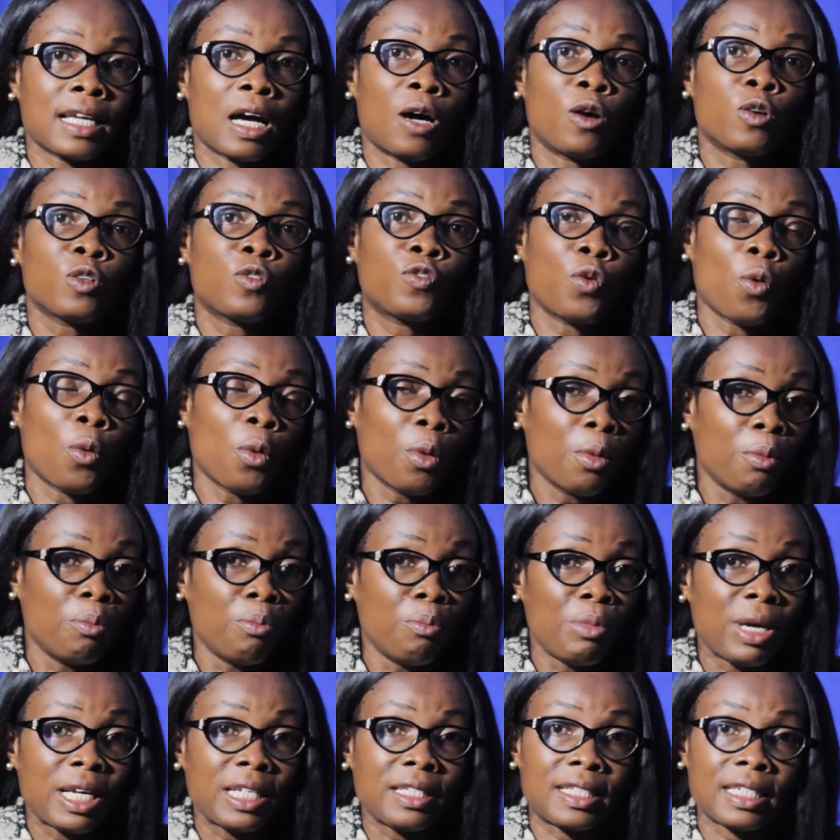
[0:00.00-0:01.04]
out for
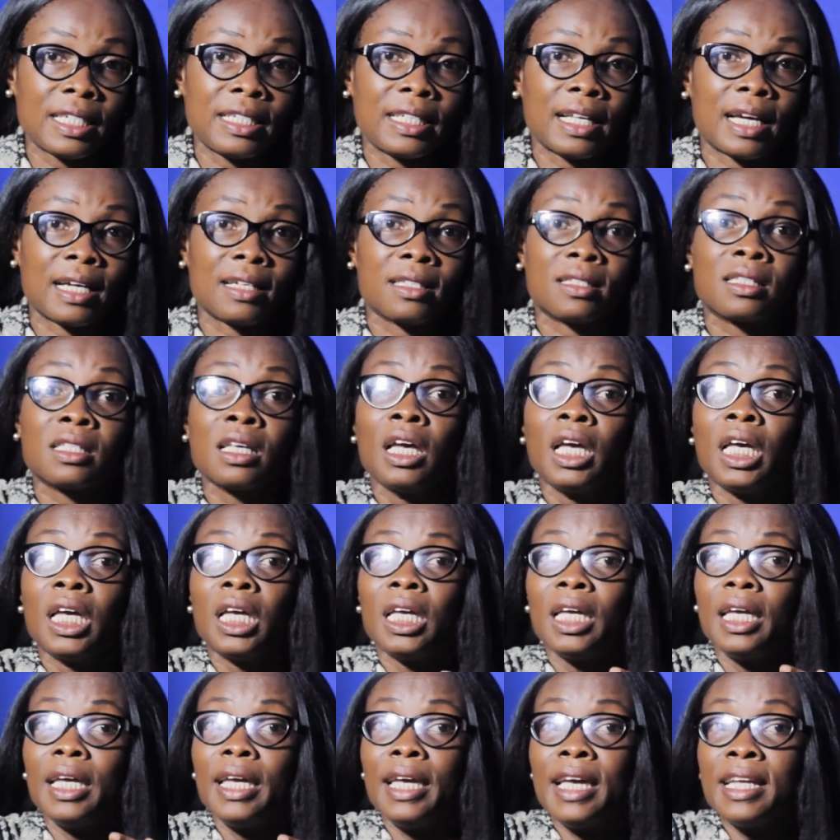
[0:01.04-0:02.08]
maintenance.
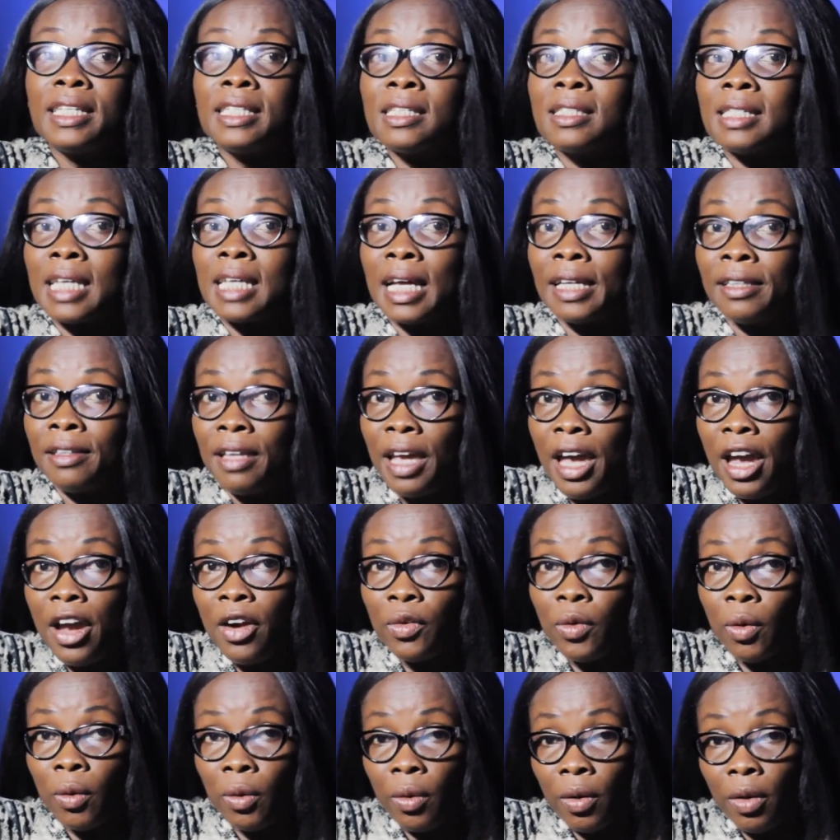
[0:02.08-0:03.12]
It is an
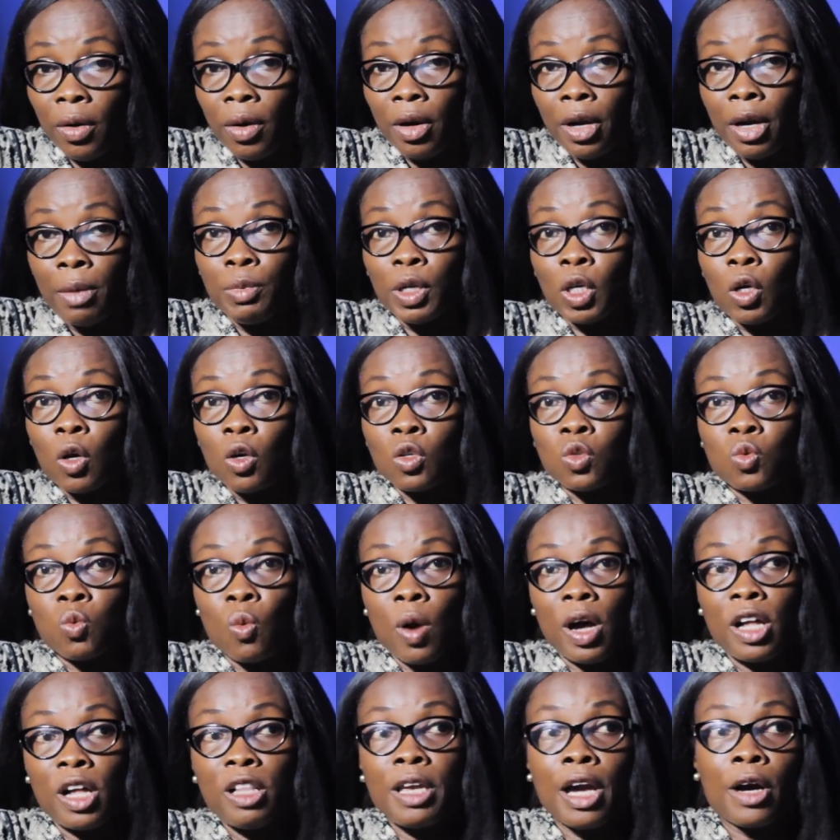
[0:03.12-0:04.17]
error because
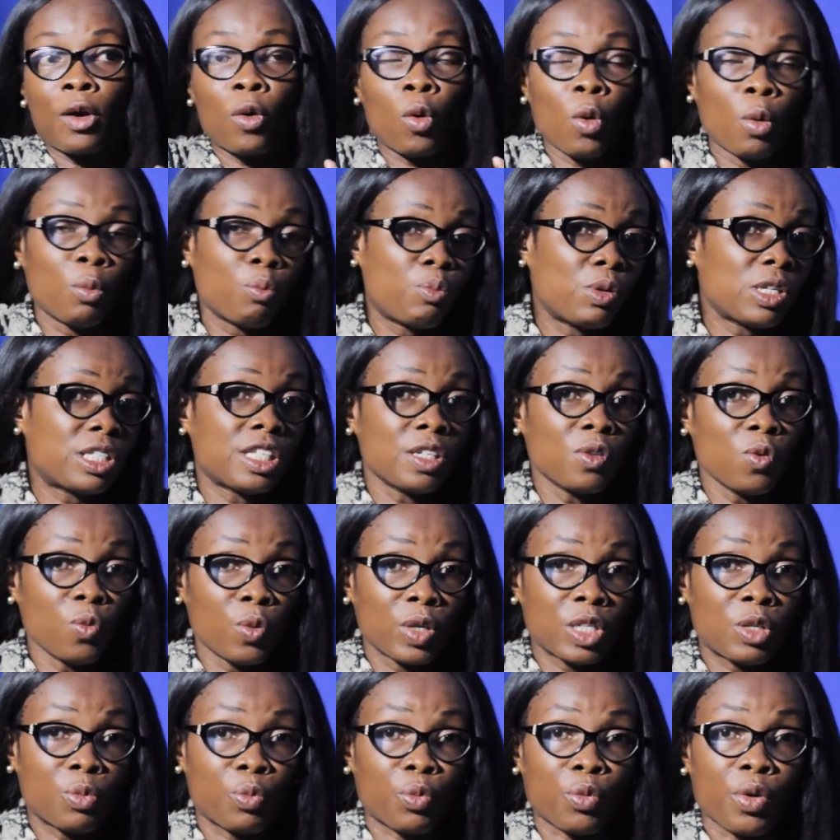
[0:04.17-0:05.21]
while you are competing
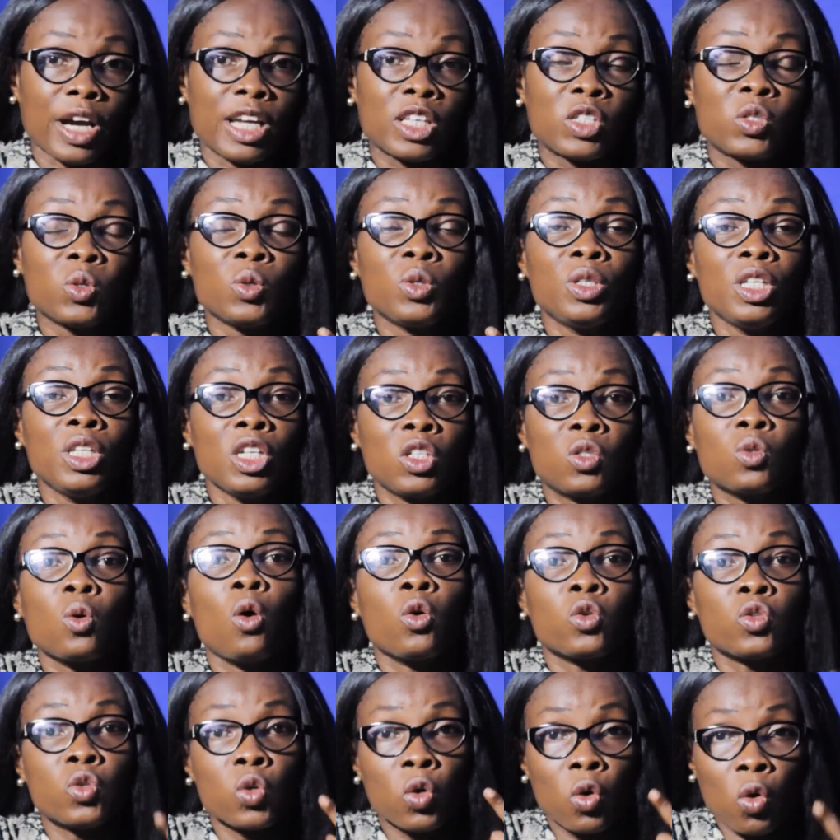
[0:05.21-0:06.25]
with price, you need to
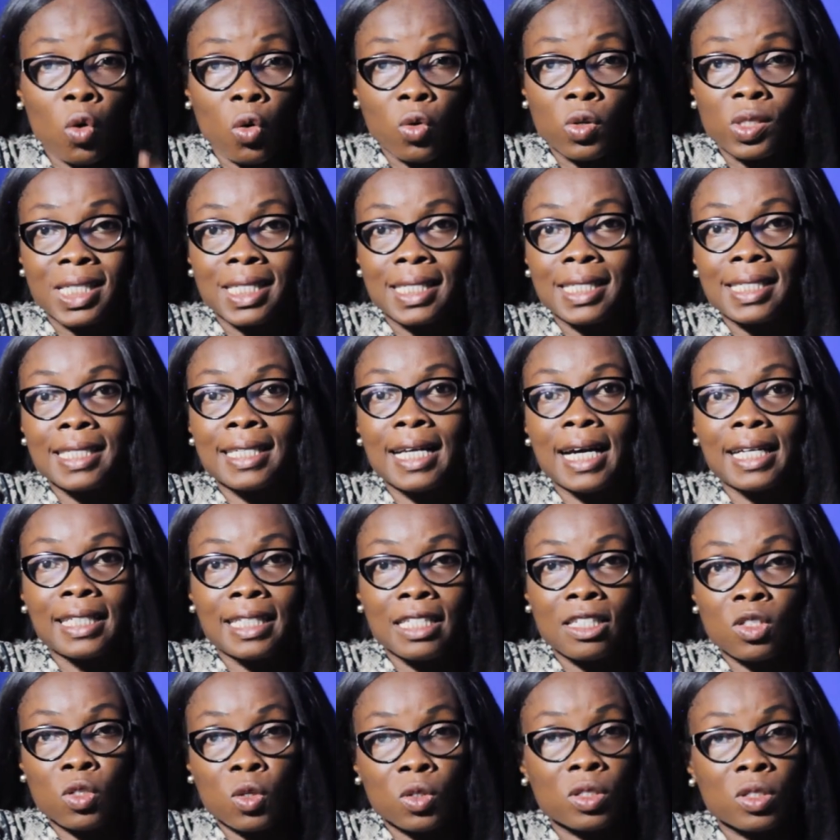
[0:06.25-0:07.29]
also consider
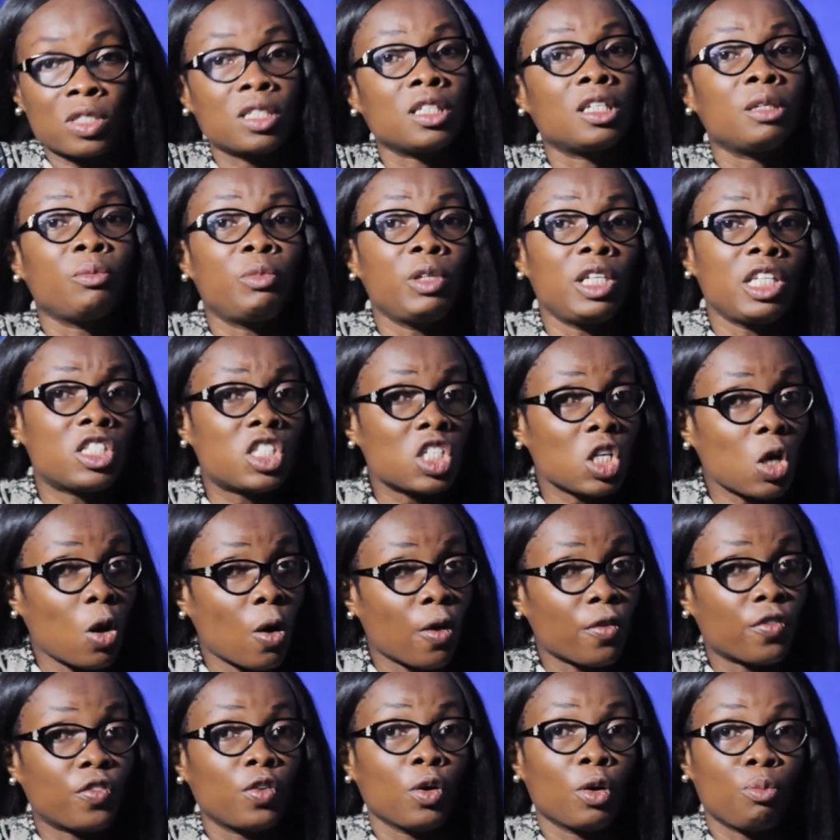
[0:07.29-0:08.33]
the sustainability
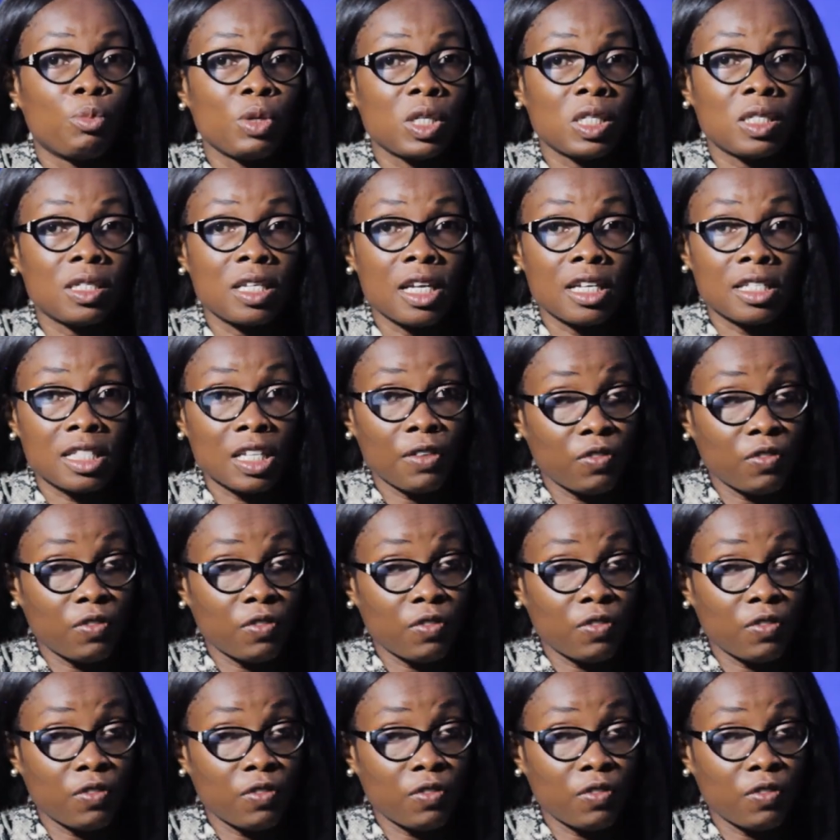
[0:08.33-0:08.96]
of your business.